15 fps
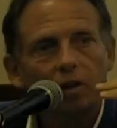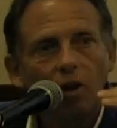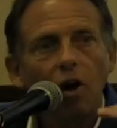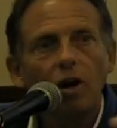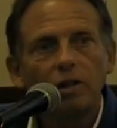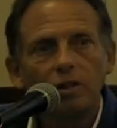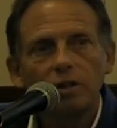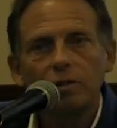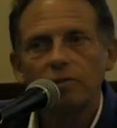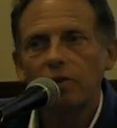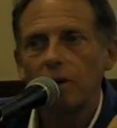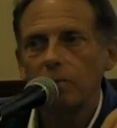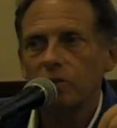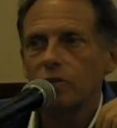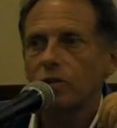long-term
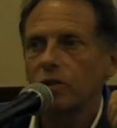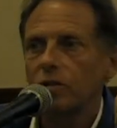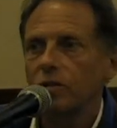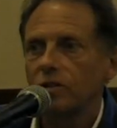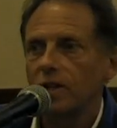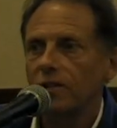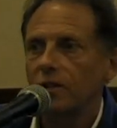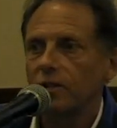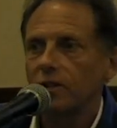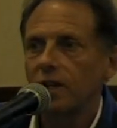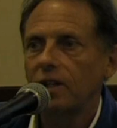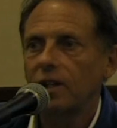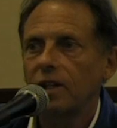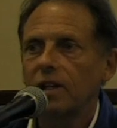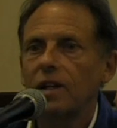pharmaceuticals that they're
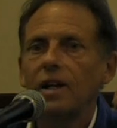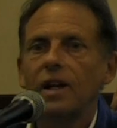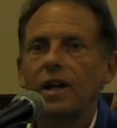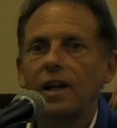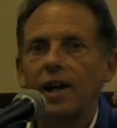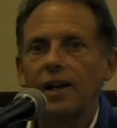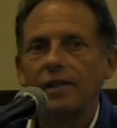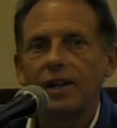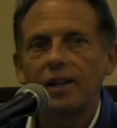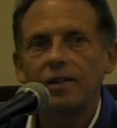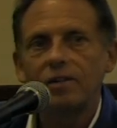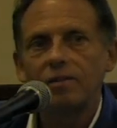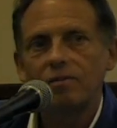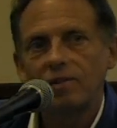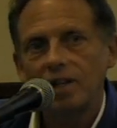taking, and
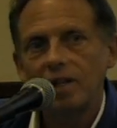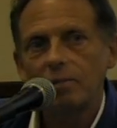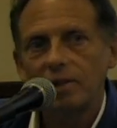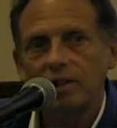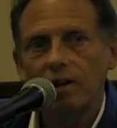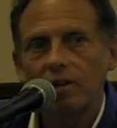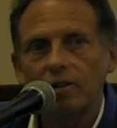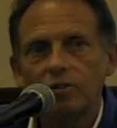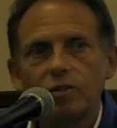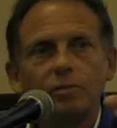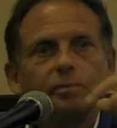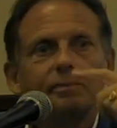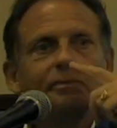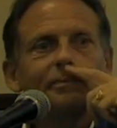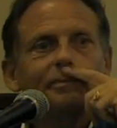they eat at McDonald's.
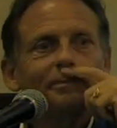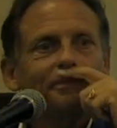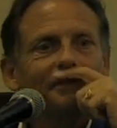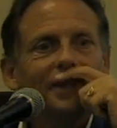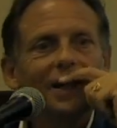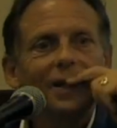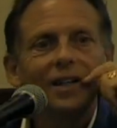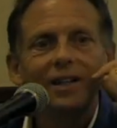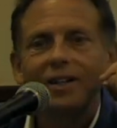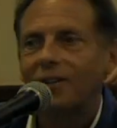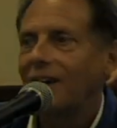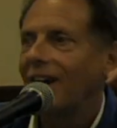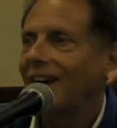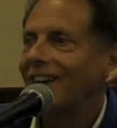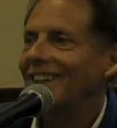
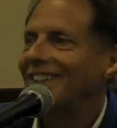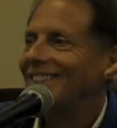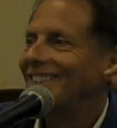Okay?